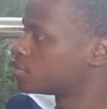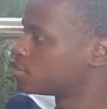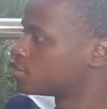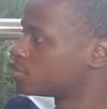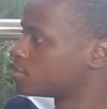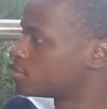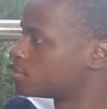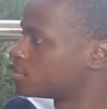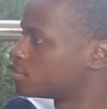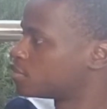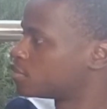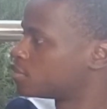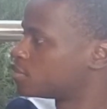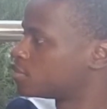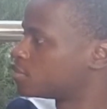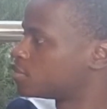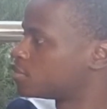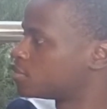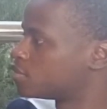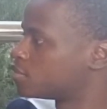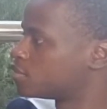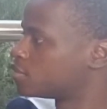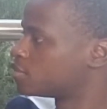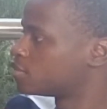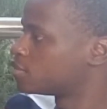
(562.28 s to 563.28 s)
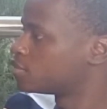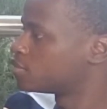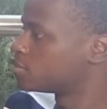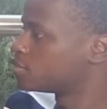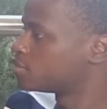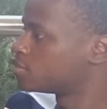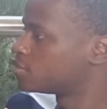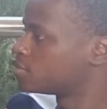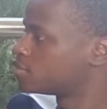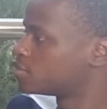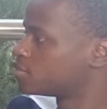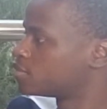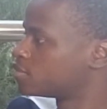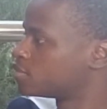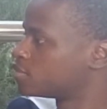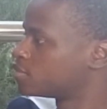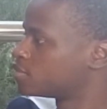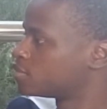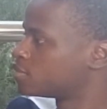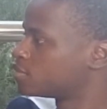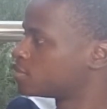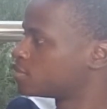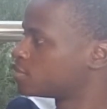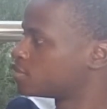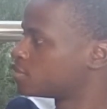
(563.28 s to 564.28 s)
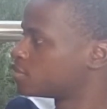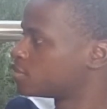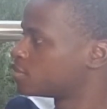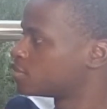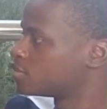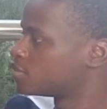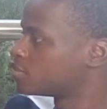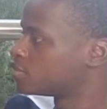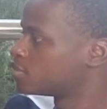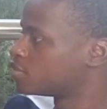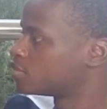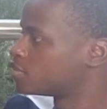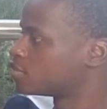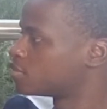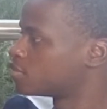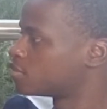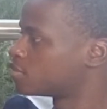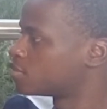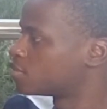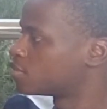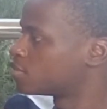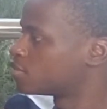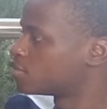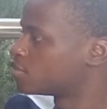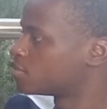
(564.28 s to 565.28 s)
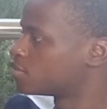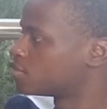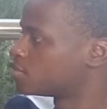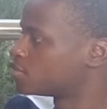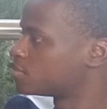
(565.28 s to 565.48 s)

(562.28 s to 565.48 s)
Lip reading: (silent)